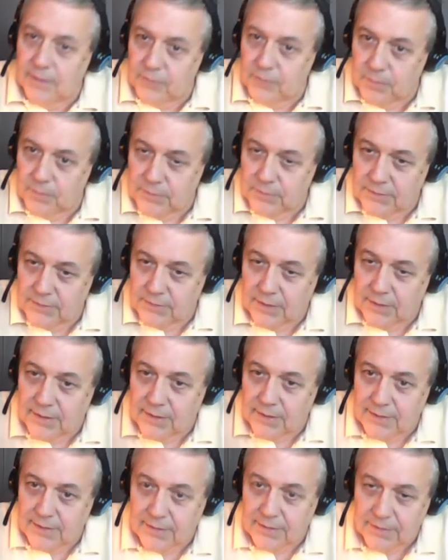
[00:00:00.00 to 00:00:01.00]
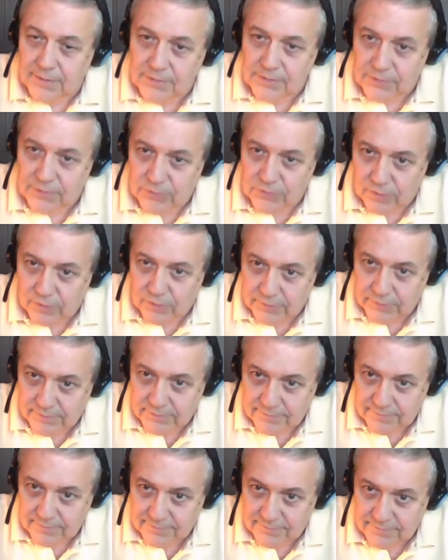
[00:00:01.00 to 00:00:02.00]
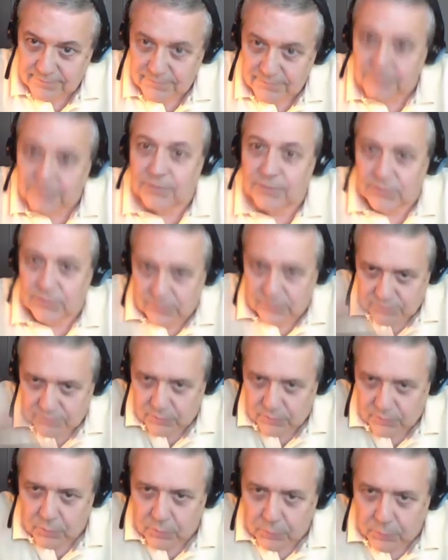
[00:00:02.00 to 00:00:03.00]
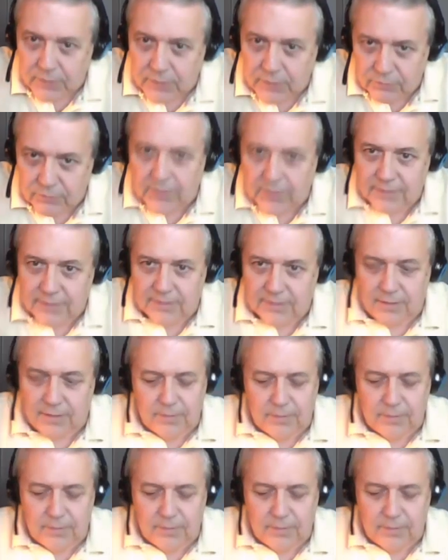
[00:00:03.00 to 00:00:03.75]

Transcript: them the Doug and Annalisa story. We can relate to that, right?